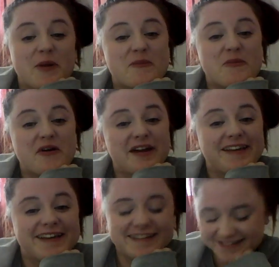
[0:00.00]

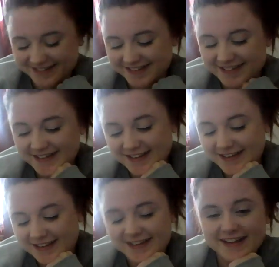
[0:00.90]
Morning.
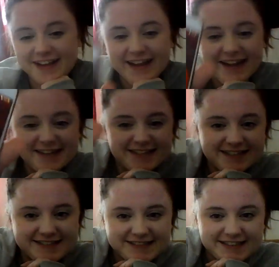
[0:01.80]
It
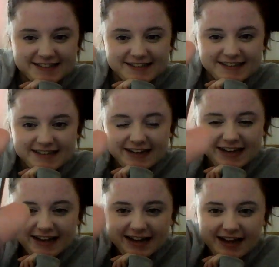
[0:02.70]
is
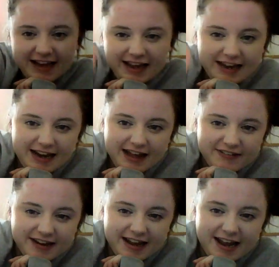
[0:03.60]

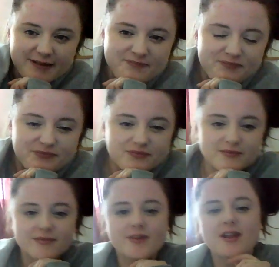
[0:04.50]
11 AM
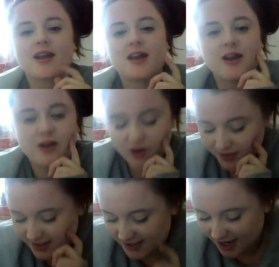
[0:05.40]
on
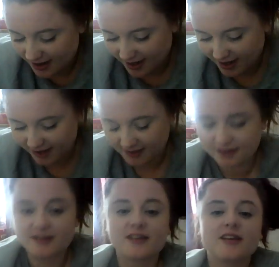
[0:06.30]
this Saturday.
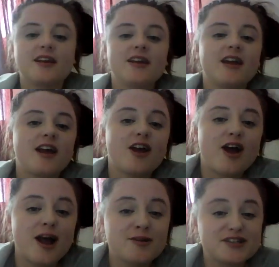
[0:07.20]

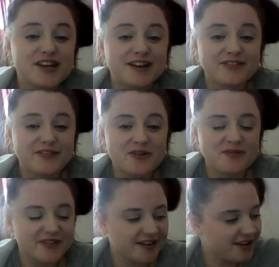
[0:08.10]
I'm deciding to film a
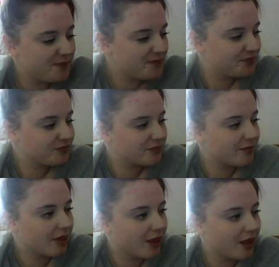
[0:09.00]
video.
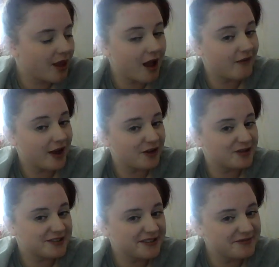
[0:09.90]
I've had no
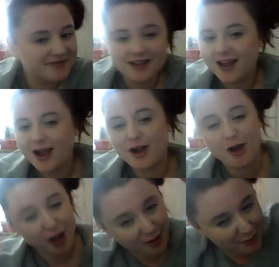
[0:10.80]
sleep.
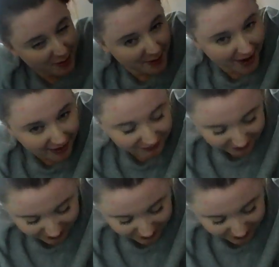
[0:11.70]
Got home probably about